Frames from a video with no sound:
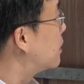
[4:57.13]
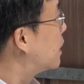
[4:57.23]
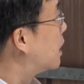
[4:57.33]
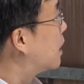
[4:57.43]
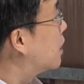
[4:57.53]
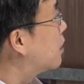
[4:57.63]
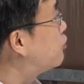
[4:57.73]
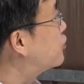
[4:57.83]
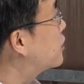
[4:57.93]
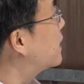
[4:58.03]

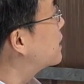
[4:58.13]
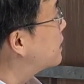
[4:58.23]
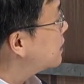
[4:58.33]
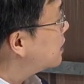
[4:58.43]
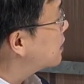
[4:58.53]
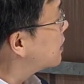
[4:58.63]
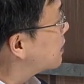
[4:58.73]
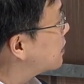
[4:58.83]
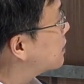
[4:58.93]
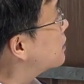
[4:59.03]
I've also
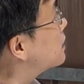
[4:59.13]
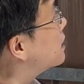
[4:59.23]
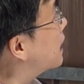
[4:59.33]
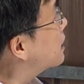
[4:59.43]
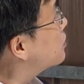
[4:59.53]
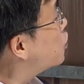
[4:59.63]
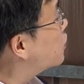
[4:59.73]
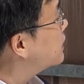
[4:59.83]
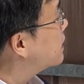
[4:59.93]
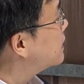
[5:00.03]
analyzed
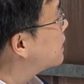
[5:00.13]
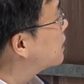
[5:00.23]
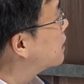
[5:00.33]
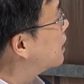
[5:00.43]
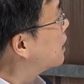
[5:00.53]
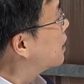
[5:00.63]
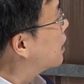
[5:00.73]
by the